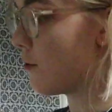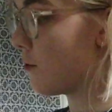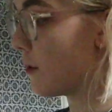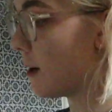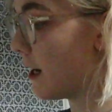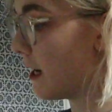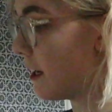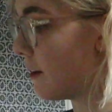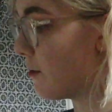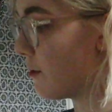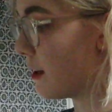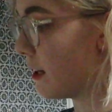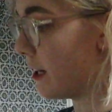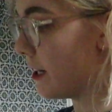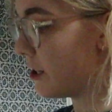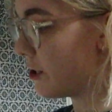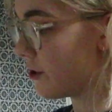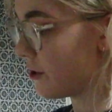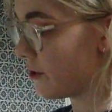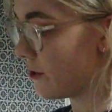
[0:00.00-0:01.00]

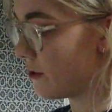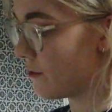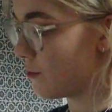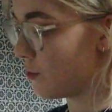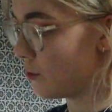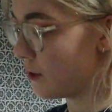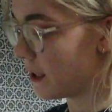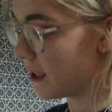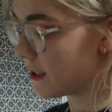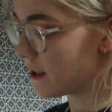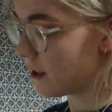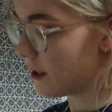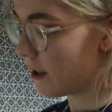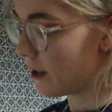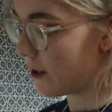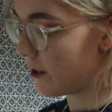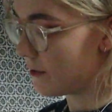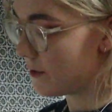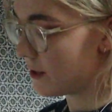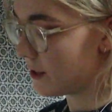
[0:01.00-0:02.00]
really shouldn't have worn these
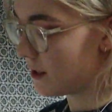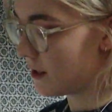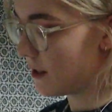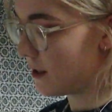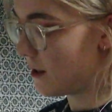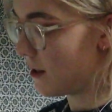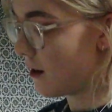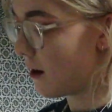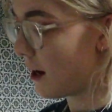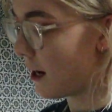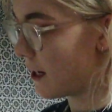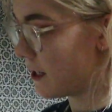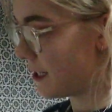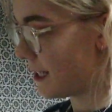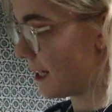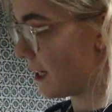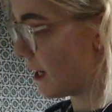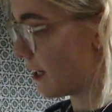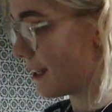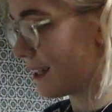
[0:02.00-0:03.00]
clothes. I
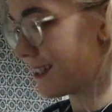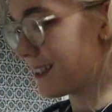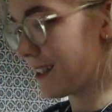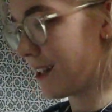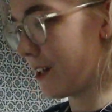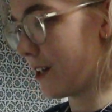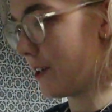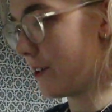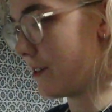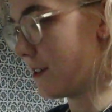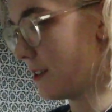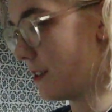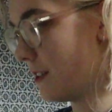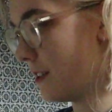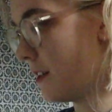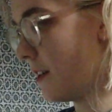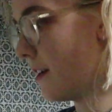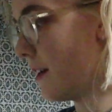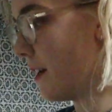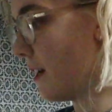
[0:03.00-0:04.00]
actually like these clothes.
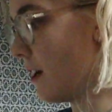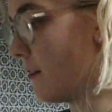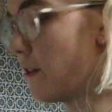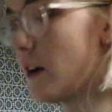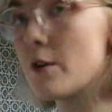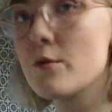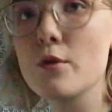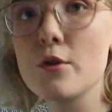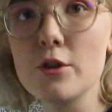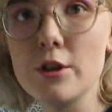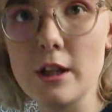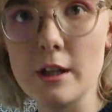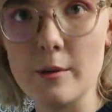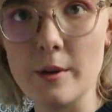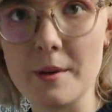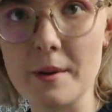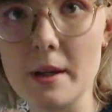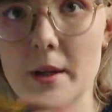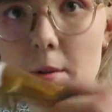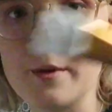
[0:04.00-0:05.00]
If I ruin them,
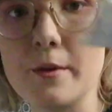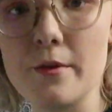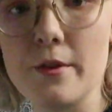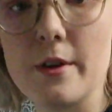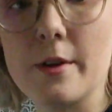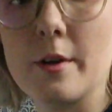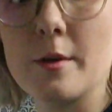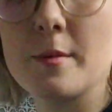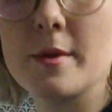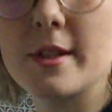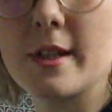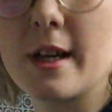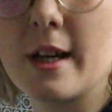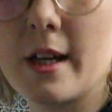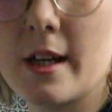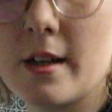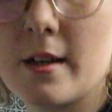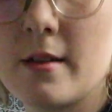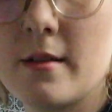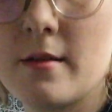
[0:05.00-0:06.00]
I'm going to be very upset.